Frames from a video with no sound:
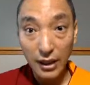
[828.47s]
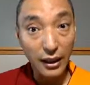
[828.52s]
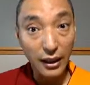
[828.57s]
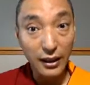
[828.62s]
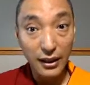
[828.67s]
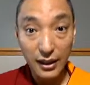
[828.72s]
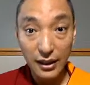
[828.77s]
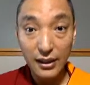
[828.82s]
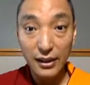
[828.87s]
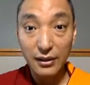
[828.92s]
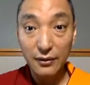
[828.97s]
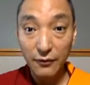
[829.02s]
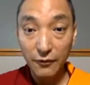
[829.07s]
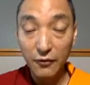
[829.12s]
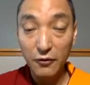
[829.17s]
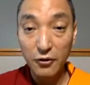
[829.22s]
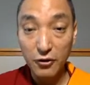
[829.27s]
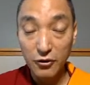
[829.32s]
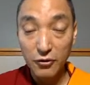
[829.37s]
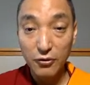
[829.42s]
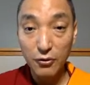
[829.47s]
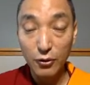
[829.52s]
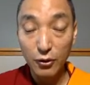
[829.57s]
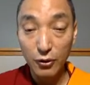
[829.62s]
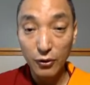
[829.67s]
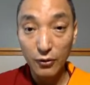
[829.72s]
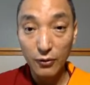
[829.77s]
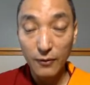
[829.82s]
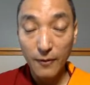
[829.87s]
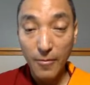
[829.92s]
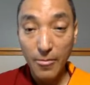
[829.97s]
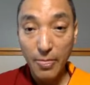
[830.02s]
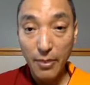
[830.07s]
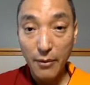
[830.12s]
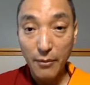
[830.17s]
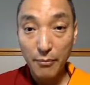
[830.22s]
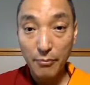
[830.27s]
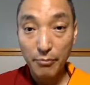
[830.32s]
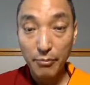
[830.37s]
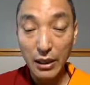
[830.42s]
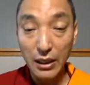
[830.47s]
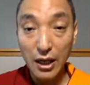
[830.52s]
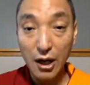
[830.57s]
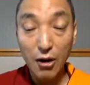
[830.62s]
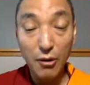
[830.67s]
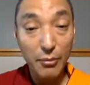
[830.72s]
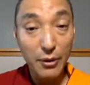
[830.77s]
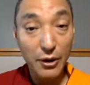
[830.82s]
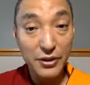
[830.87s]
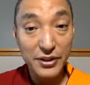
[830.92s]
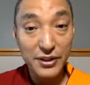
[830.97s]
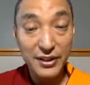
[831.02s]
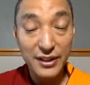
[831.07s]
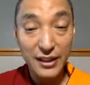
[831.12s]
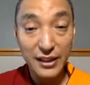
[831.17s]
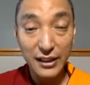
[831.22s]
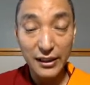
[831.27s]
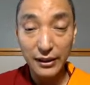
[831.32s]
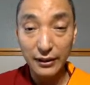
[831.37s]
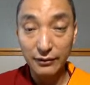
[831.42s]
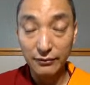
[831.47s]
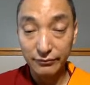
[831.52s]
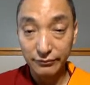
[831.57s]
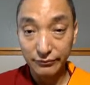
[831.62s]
killing for sure, but how about stealing?